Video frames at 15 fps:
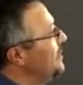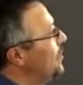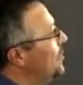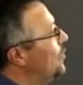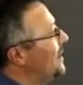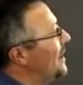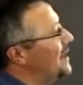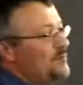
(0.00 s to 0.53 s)

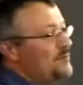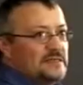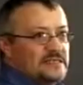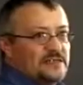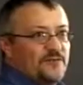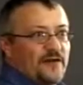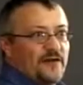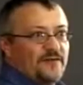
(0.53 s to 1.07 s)
What happens is
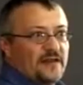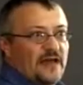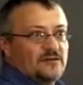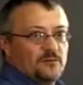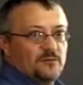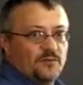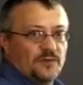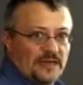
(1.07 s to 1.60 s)

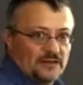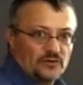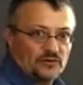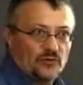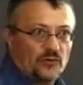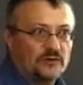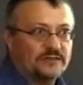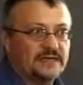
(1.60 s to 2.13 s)
5,000 plants are
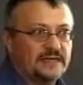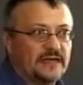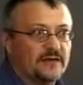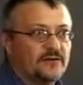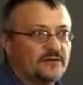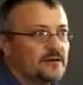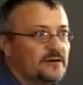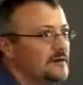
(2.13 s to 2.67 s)
growing
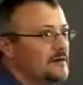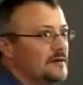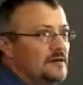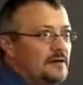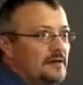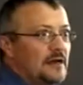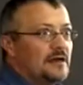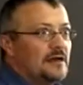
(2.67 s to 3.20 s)
together.
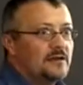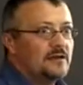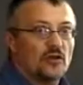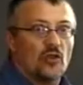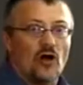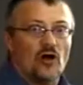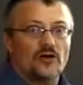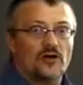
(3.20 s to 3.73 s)
The
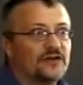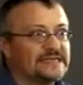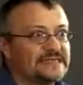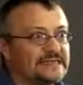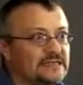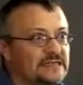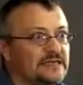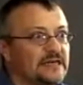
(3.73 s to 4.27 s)
longer they
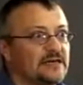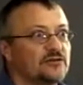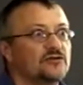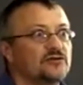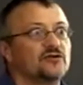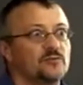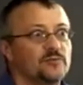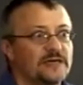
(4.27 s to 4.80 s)
stay together,
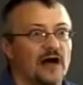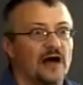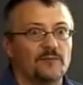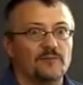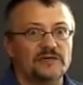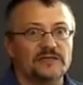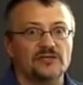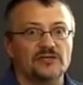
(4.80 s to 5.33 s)
there will be
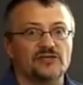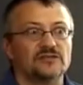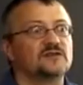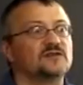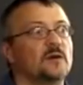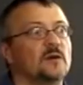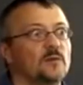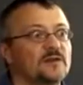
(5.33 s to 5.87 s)
competition.
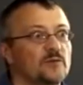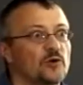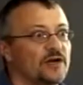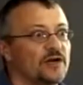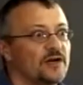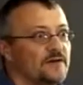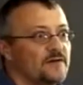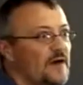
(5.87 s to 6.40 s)
Some of them are
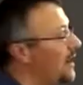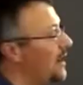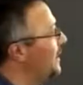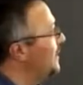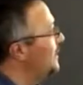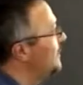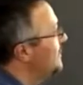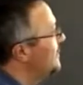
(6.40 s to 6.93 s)
going to die,
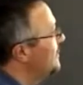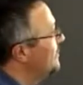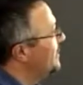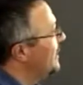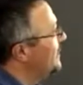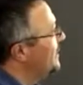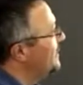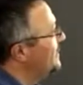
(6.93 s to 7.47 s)
okay?